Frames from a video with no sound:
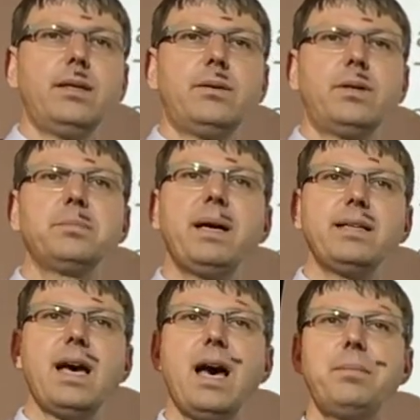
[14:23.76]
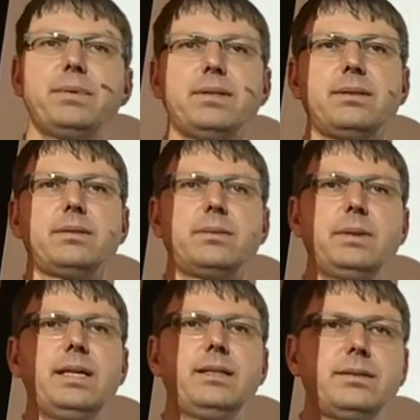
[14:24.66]
What might happen?
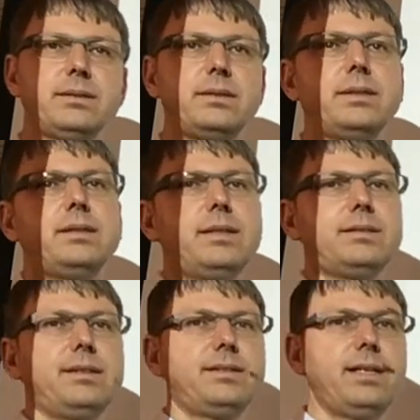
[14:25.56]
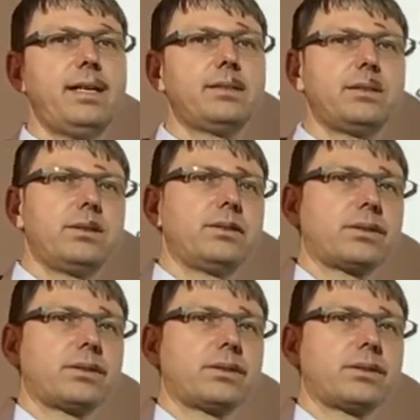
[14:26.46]
Well, as I said,